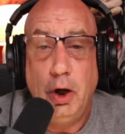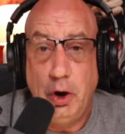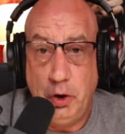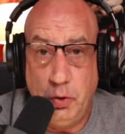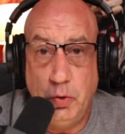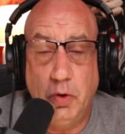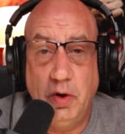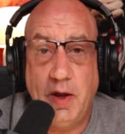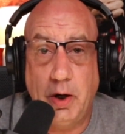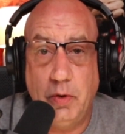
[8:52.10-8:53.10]
you go
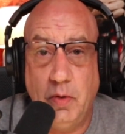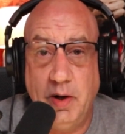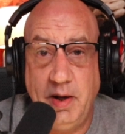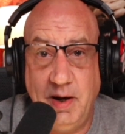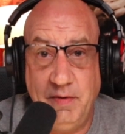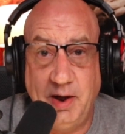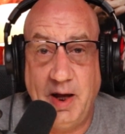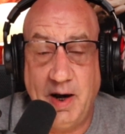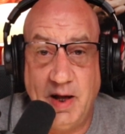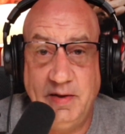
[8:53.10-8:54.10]
to that court hearing and
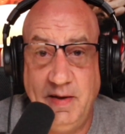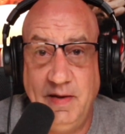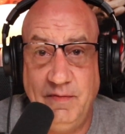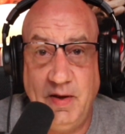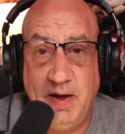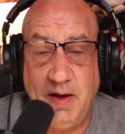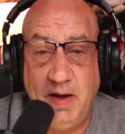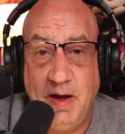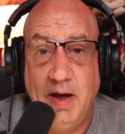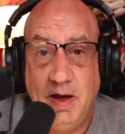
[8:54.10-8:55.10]
get on
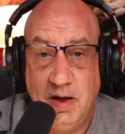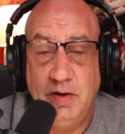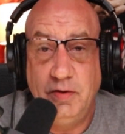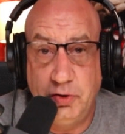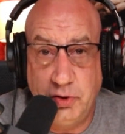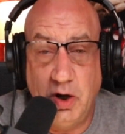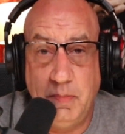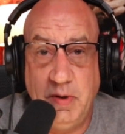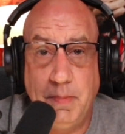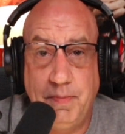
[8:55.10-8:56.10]
TV, there's going
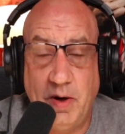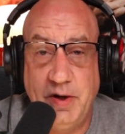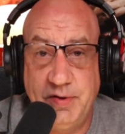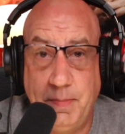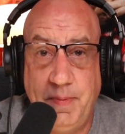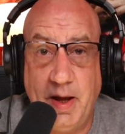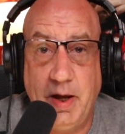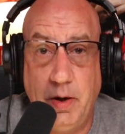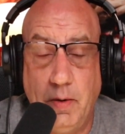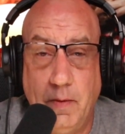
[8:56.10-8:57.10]
to be a price to
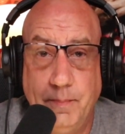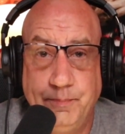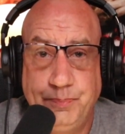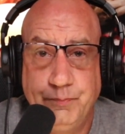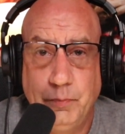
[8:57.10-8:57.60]
pay at home.